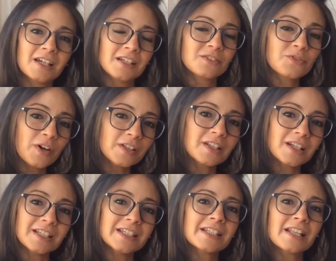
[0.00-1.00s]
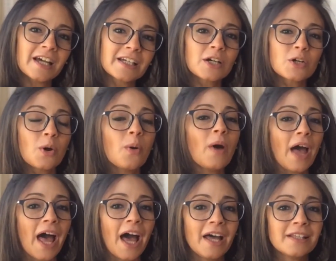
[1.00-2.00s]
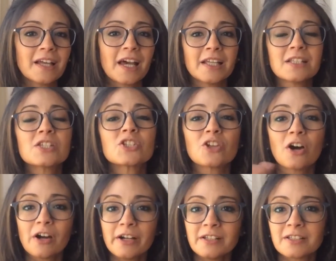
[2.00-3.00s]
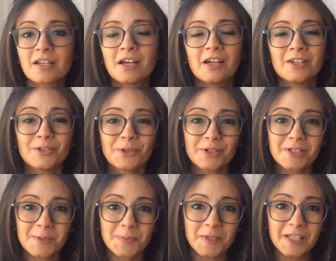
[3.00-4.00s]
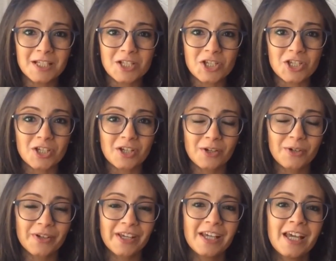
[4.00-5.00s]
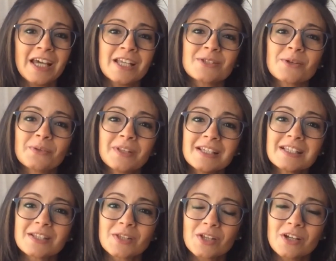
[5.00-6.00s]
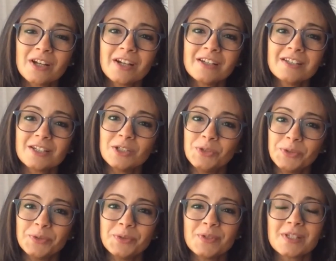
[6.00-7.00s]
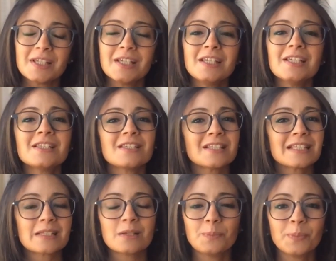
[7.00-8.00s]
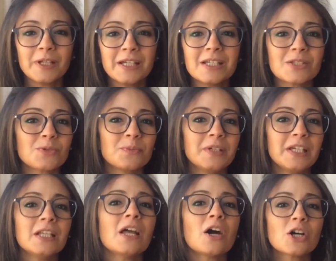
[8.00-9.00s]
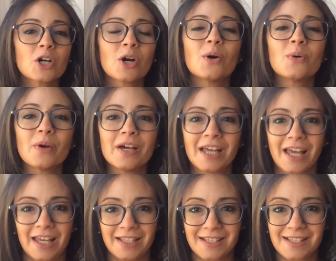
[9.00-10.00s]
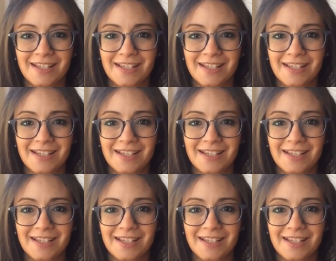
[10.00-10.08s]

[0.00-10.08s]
Etfaddal is like go ahead and start your speech. Okay, so this third use is simply to mean go ahead.